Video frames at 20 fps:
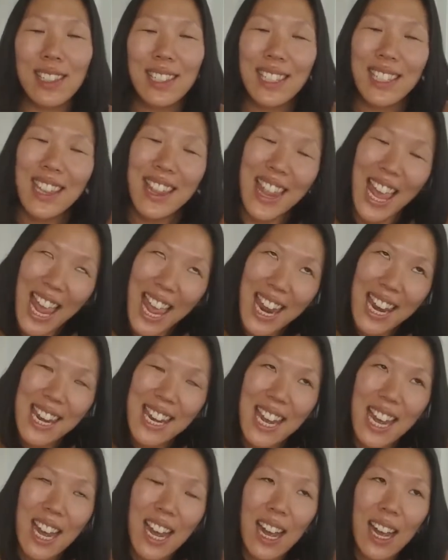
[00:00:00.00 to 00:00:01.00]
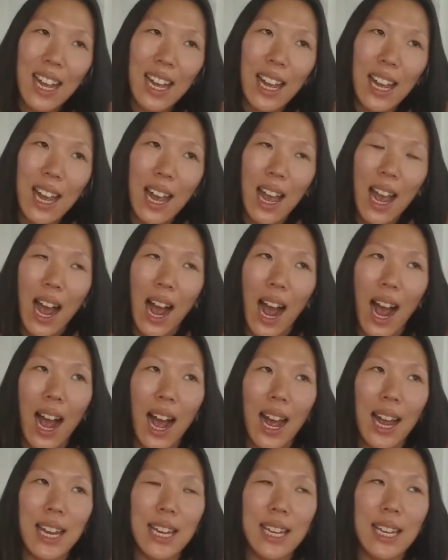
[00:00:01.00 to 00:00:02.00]
Then
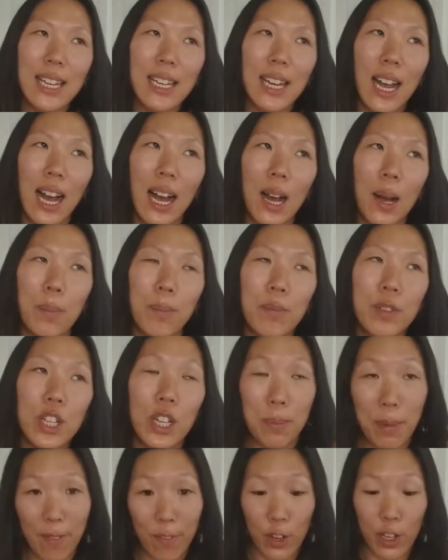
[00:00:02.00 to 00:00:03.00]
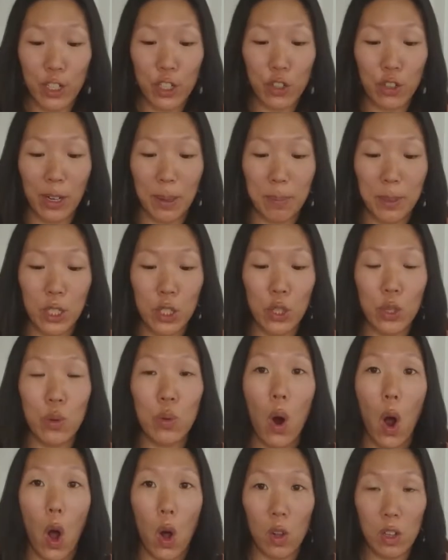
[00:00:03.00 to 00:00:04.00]
I took my first trip
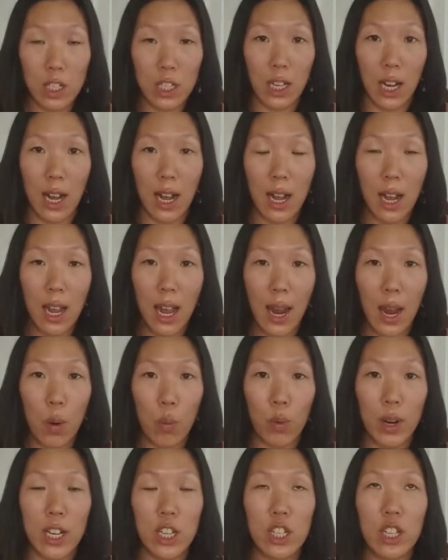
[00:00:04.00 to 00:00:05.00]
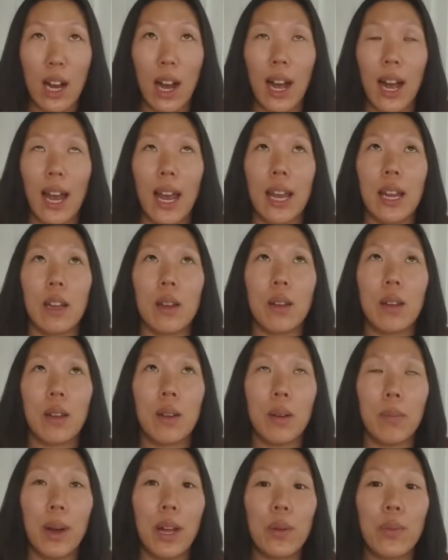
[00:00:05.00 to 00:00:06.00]
to Ulta, which by
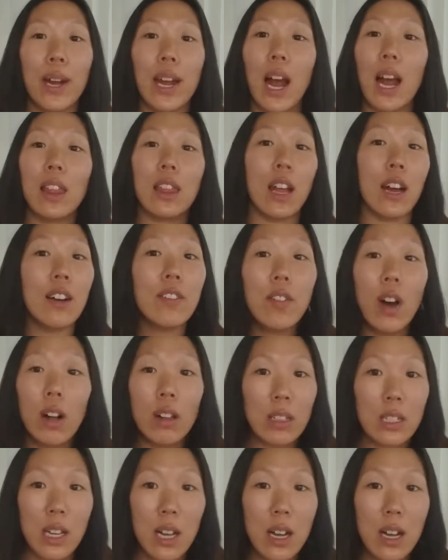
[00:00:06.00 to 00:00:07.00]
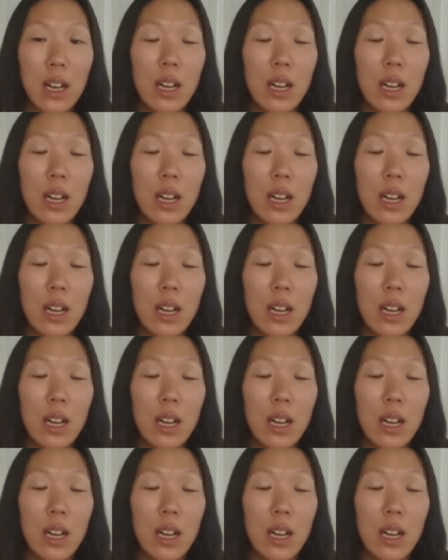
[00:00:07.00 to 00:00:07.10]
the way, I love Ulta,